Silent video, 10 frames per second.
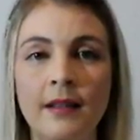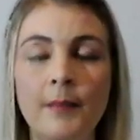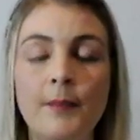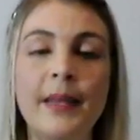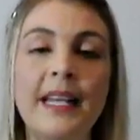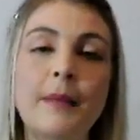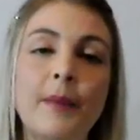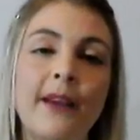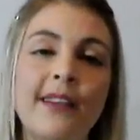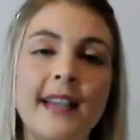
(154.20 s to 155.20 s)
Many
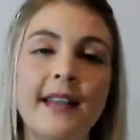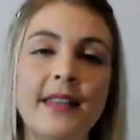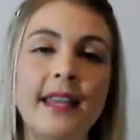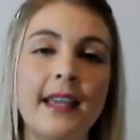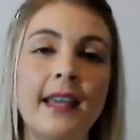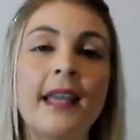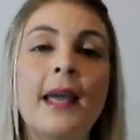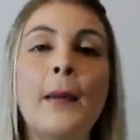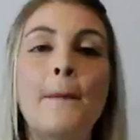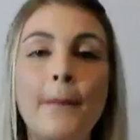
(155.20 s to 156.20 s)
parents out there
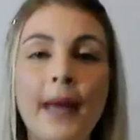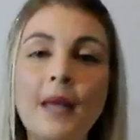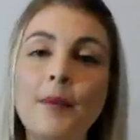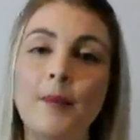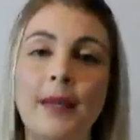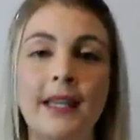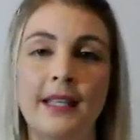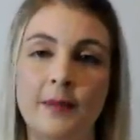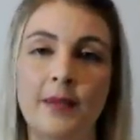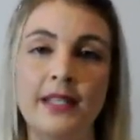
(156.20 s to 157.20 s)
may be making
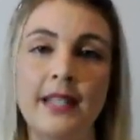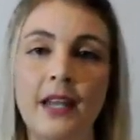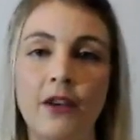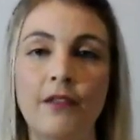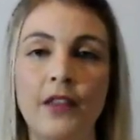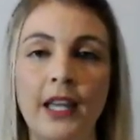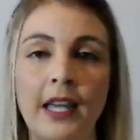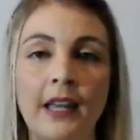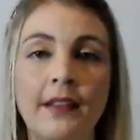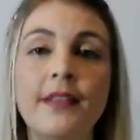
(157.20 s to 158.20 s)
the mistake of
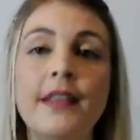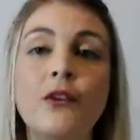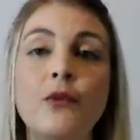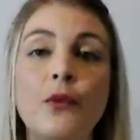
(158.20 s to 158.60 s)
thinking that they